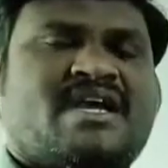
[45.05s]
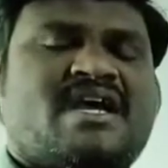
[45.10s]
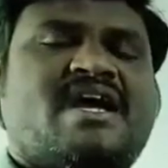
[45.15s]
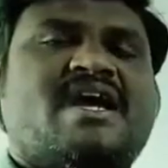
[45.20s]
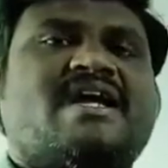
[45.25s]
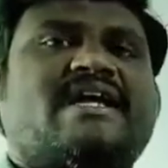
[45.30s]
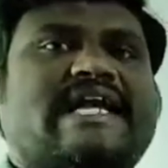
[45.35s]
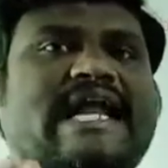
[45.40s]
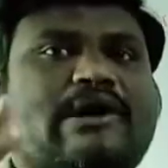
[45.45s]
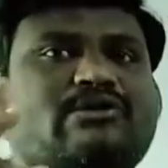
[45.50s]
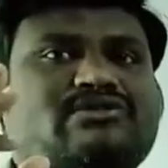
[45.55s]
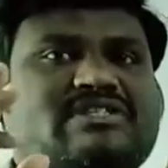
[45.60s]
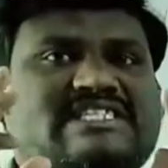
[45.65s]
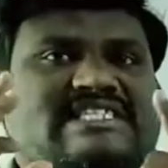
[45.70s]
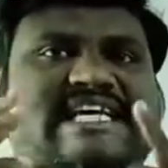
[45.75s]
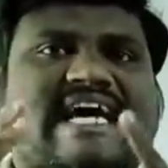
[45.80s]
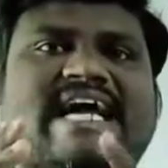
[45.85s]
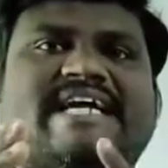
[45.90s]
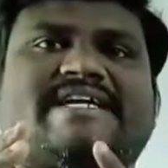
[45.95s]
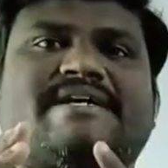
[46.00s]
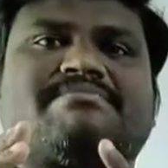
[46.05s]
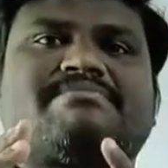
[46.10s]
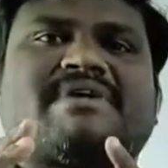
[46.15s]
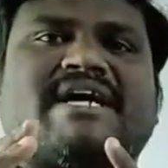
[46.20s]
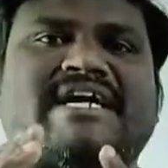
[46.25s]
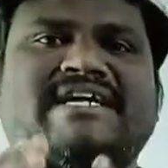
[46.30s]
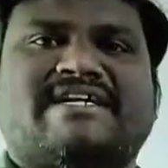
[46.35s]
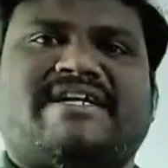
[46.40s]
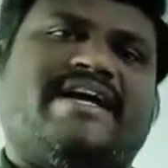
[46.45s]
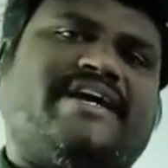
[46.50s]
Now this atom
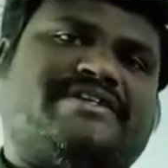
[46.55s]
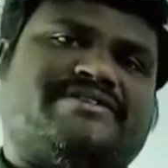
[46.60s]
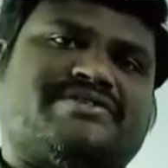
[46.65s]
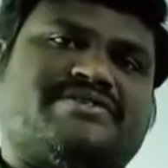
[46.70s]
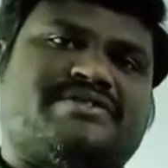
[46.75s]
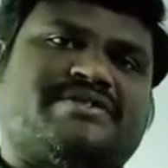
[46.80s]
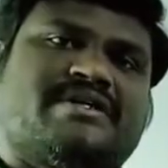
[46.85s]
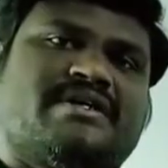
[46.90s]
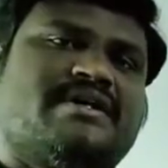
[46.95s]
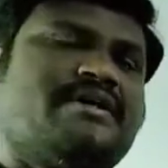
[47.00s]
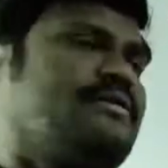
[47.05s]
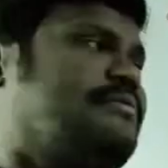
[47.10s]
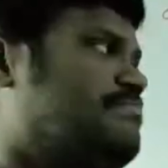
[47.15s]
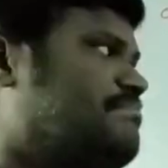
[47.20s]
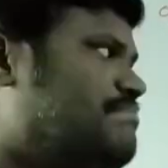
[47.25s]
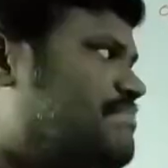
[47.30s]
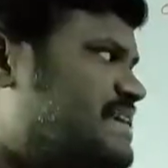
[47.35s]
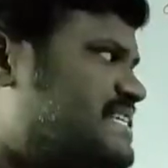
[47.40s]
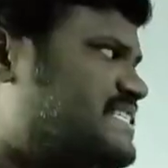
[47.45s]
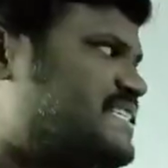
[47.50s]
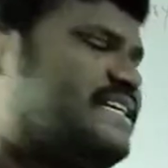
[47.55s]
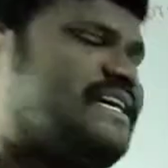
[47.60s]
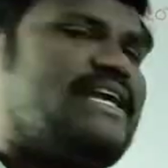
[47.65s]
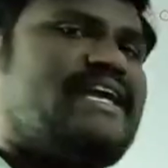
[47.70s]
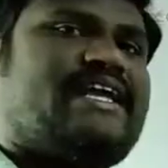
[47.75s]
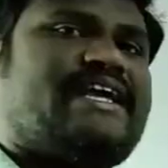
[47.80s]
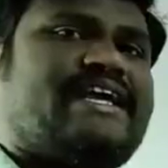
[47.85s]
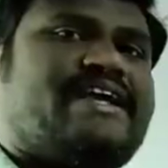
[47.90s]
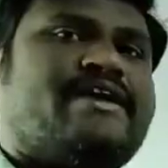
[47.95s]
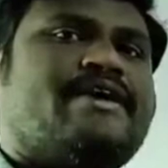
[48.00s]
contains
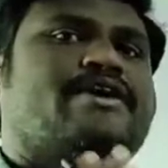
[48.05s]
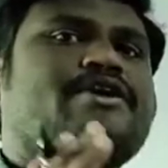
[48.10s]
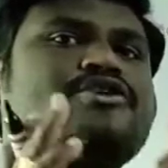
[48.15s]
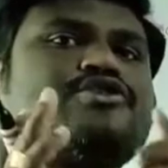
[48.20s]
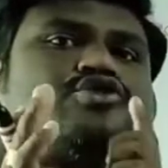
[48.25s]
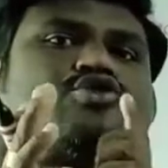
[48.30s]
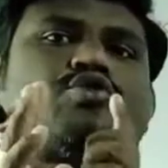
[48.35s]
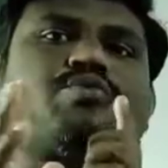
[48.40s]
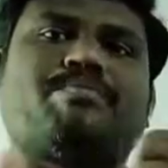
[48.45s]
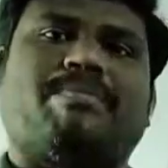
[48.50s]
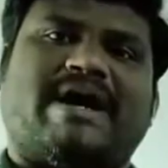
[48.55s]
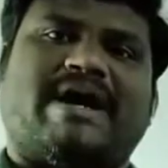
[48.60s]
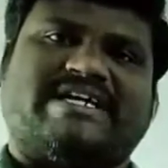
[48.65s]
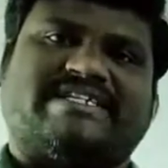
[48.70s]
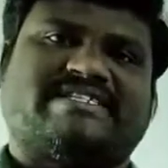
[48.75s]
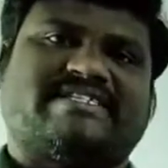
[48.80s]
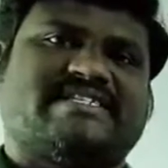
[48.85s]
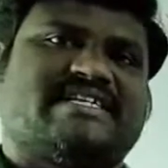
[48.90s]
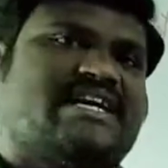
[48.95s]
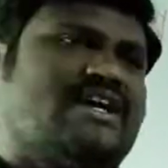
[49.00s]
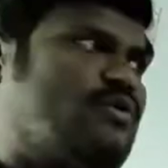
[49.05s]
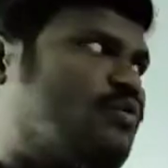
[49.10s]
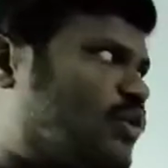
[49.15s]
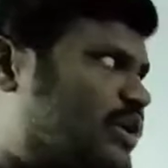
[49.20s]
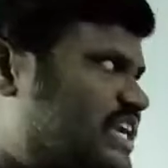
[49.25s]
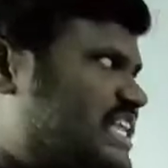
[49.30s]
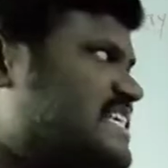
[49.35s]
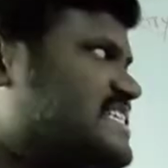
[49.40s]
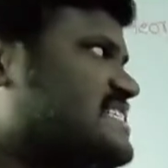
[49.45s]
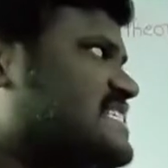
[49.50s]
basically two parts. One
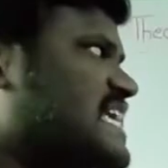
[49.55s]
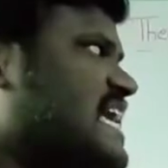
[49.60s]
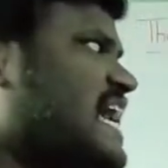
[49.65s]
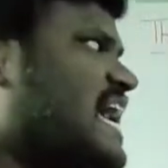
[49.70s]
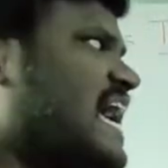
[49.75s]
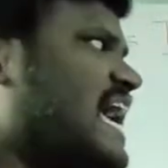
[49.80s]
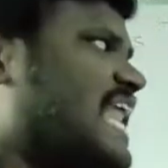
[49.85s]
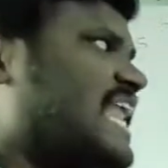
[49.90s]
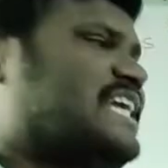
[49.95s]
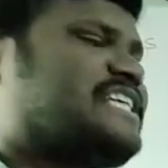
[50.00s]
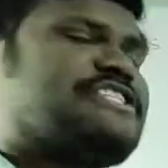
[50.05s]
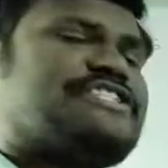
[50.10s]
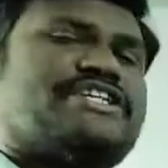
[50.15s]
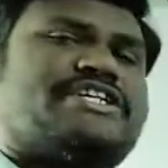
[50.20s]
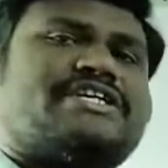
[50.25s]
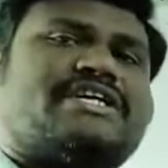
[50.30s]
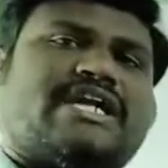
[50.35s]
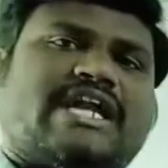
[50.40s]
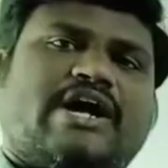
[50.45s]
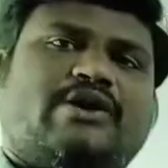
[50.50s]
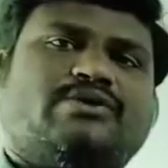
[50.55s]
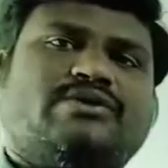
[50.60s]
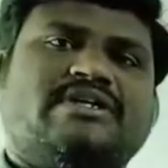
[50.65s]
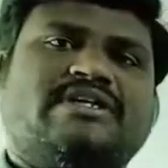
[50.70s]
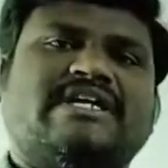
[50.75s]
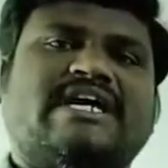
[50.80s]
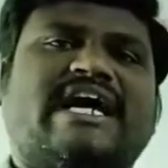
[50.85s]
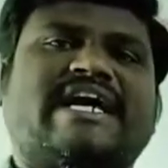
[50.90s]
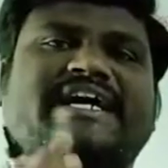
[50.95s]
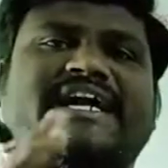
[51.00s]
is electron cloud
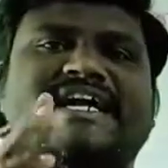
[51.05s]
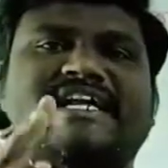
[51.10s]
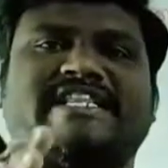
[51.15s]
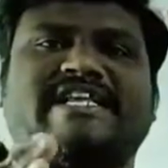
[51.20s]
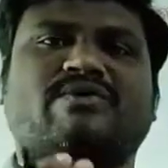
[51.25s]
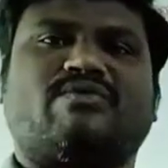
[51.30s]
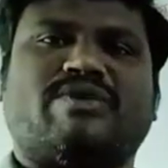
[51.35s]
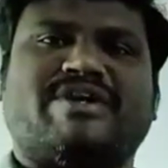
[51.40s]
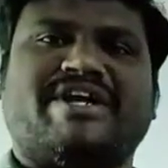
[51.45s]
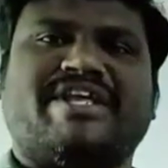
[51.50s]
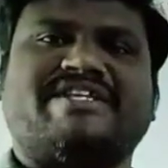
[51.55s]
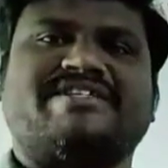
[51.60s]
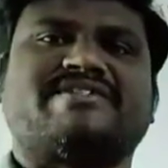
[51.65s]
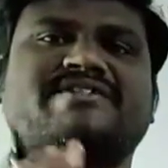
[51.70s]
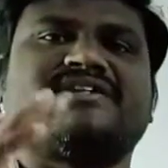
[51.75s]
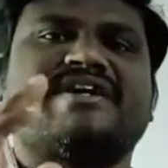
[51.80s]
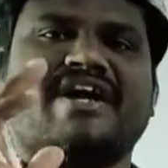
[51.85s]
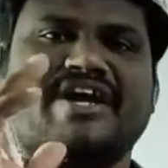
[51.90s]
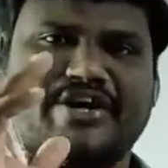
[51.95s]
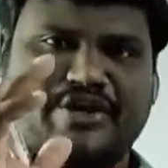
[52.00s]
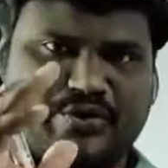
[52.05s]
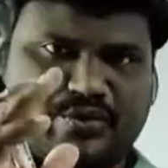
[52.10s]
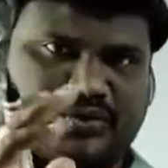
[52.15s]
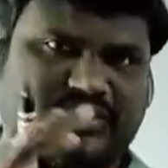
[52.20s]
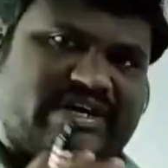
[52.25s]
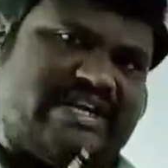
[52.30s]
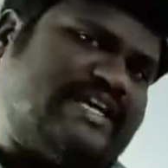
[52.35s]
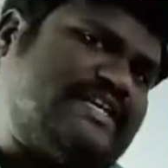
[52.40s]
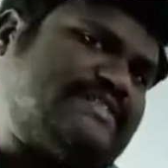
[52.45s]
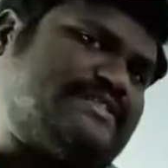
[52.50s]
and another one is
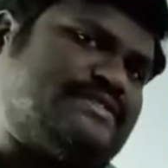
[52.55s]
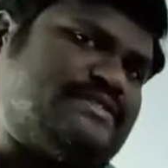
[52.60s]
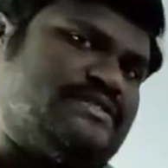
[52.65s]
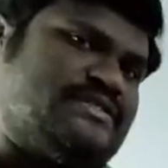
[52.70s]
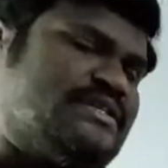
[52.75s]
nucleus.